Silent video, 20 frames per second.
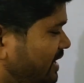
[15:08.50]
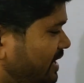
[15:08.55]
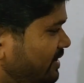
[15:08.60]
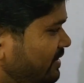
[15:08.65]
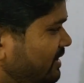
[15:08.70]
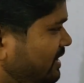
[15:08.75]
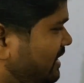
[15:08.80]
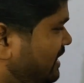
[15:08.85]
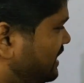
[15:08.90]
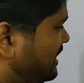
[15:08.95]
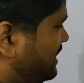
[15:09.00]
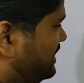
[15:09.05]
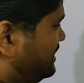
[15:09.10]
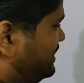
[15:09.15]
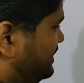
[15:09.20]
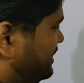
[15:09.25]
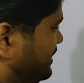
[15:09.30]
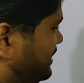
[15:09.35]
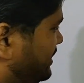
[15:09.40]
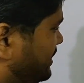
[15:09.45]
I will
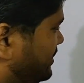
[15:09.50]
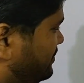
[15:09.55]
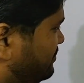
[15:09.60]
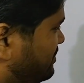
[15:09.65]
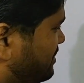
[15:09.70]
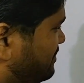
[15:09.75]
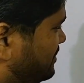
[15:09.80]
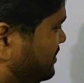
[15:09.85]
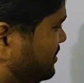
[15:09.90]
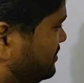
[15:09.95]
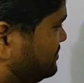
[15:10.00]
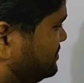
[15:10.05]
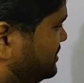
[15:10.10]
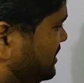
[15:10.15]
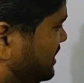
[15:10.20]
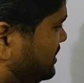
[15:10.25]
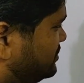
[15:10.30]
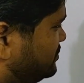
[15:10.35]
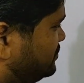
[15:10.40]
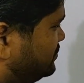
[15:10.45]
add dq amount of
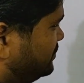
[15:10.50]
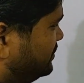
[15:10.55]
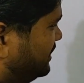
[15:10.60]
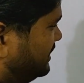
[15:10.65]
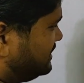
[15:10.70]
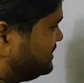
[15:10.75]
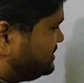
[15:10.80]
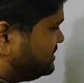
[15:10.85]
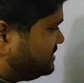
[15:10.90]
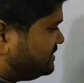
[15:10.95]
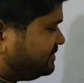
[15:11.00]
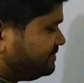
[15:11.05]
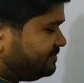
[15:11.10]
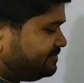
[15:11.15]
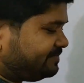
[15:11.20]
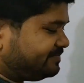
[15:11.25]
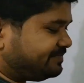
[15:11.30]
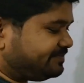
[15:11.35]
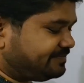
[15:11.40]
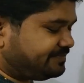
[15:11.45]
charge to it.
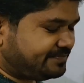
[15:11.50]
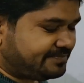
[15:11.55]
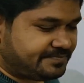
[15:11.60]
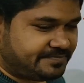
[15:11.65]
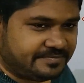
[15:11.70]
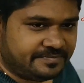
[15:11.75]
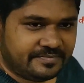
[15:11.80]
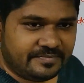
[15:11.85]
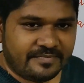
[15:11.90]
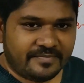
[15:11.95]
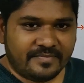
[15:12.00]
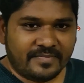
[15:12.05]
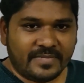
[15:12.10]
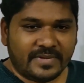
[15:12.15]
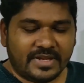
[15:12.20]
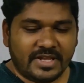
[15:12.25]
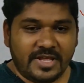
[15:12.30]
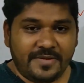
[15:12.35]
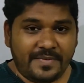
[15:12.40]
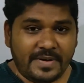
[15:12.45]

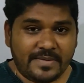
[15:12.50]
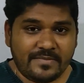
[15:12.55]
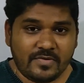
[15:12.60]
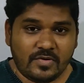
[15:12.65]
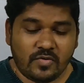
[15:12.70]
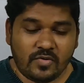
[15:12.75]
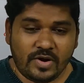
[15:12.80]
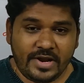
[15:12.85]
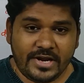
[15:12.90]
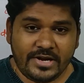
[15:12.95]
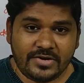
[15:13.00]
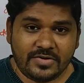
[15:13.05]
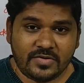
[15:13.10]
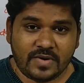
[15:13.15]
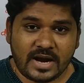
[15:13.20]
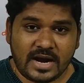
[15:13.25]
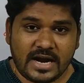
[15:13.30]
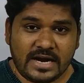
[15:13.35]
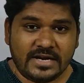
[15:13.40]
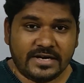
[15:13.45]
If I am going to
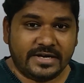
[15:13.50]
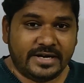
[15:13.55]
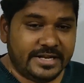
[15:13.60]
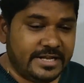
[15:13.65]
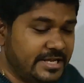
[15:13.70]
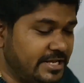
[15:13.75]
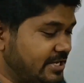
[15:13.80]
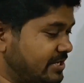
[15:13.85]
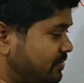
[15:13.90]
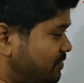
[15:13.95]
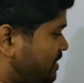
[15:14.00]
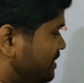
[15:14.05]
add a dq